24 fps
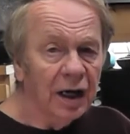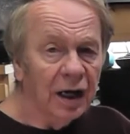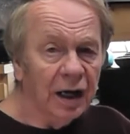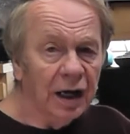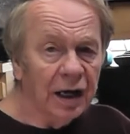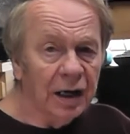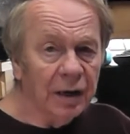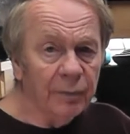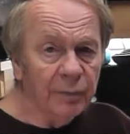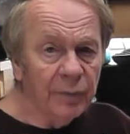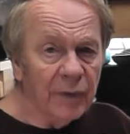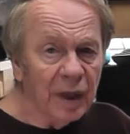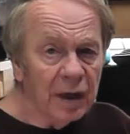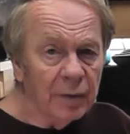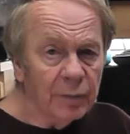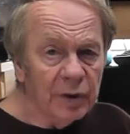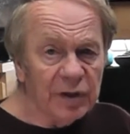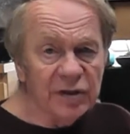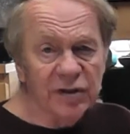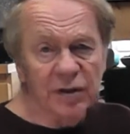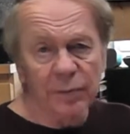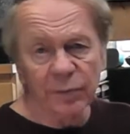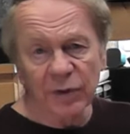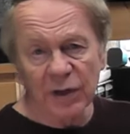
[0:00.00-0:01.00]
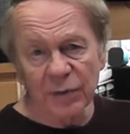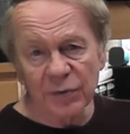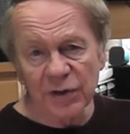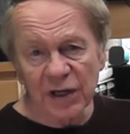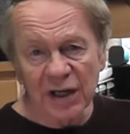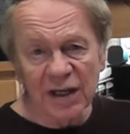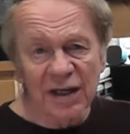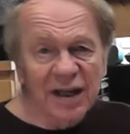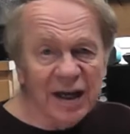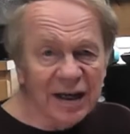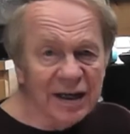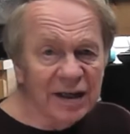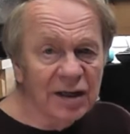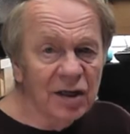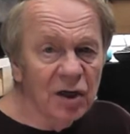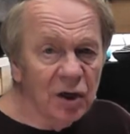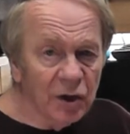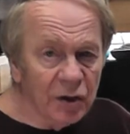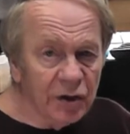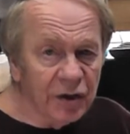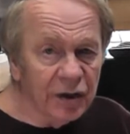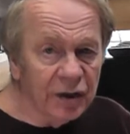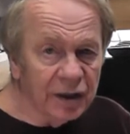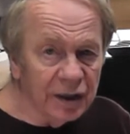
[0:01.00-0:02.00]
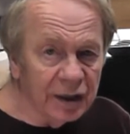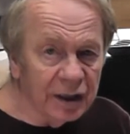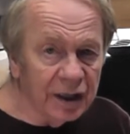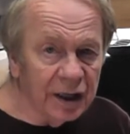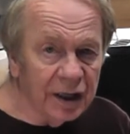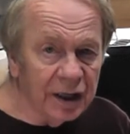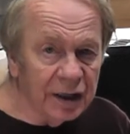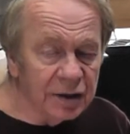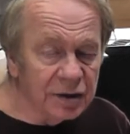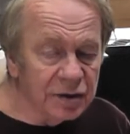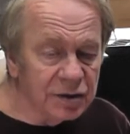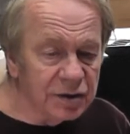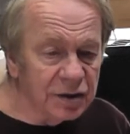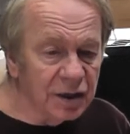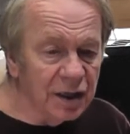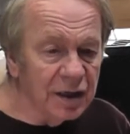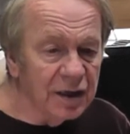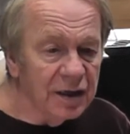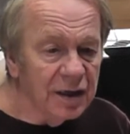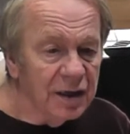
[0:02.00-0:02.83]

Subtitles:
But sometimes I like looking at